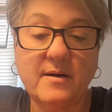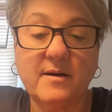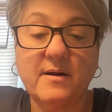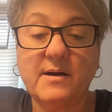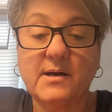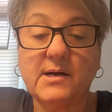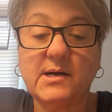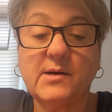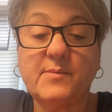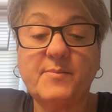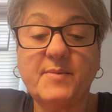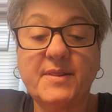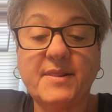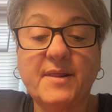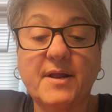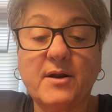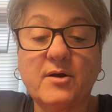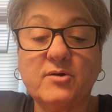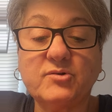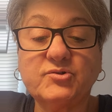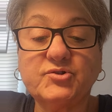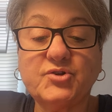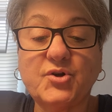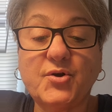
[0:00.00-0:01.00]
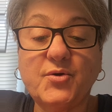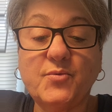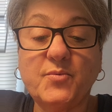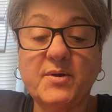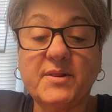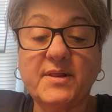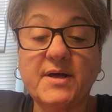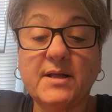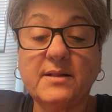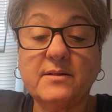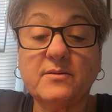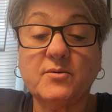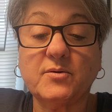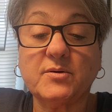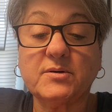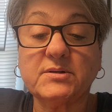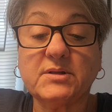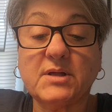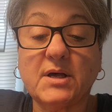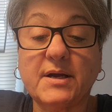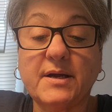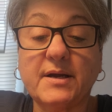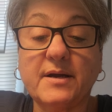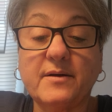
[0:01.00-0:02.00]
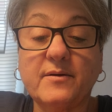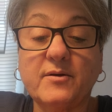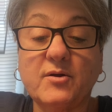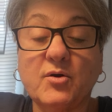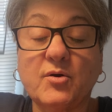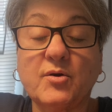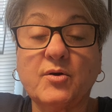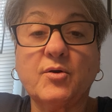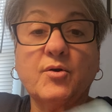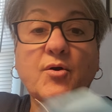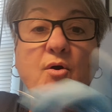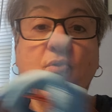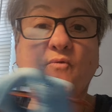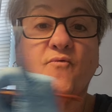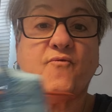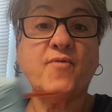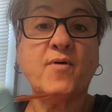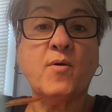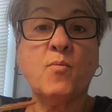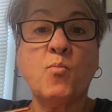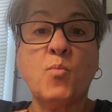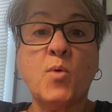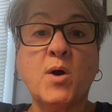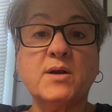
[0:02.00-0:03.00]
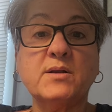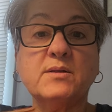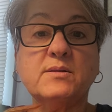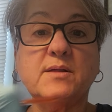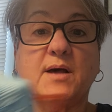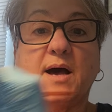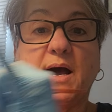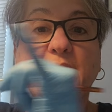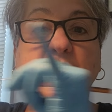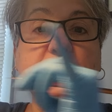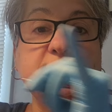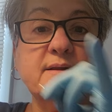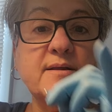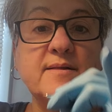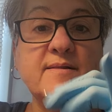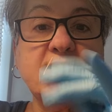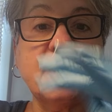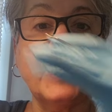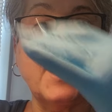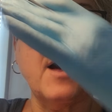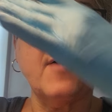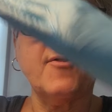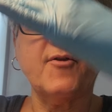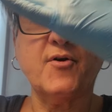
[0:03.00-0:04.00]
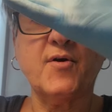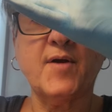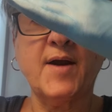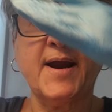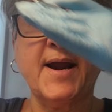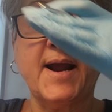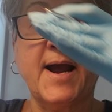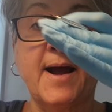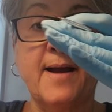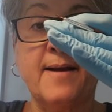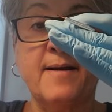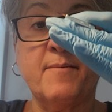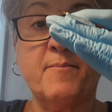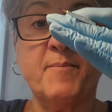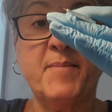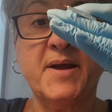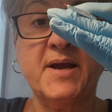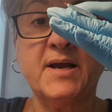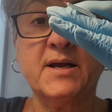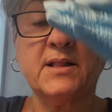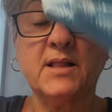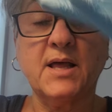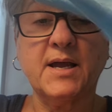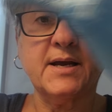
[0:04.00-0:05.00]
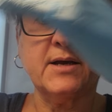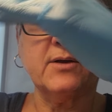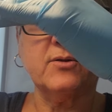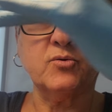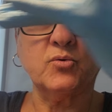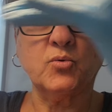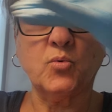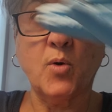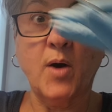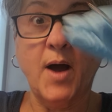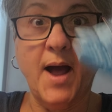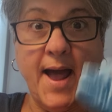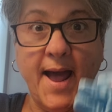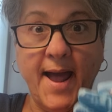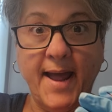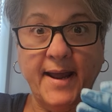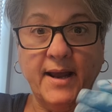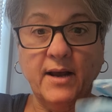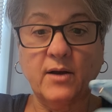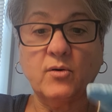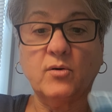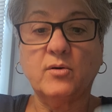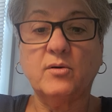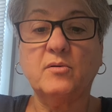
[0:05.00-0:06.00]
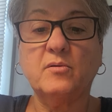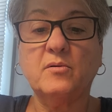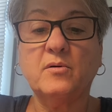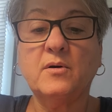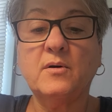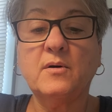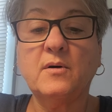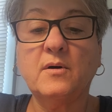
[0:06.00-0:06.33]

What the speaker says: And then I'll show you what that looks like. You're going to go from one side to the other and kind of make like a little angle